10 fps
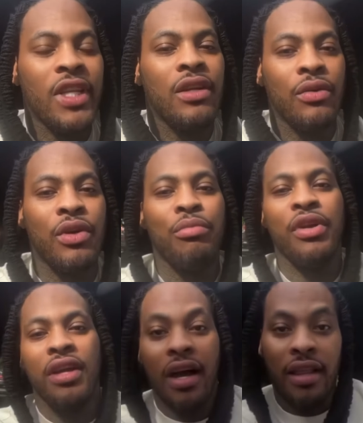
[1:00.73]
we're gonna
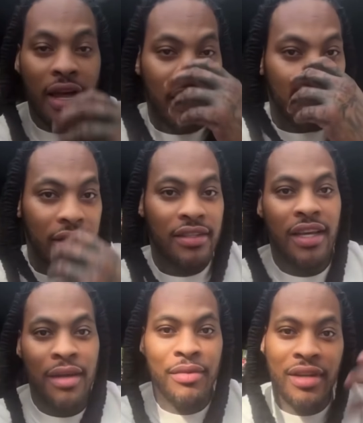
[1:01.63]
bring y'all a lot of
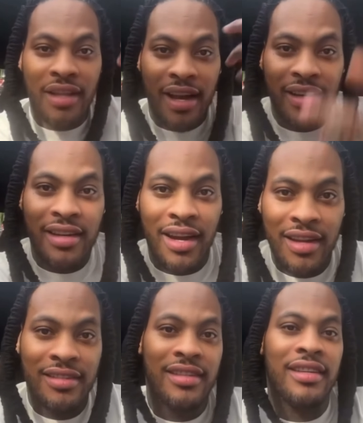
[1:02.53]
entertainment, a lot of
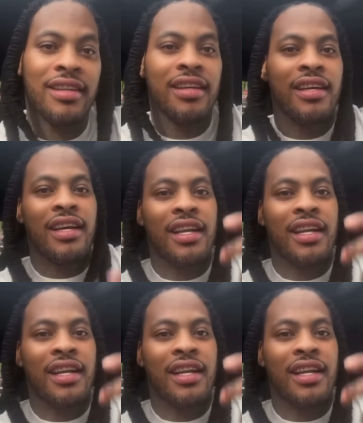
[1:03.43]
content, and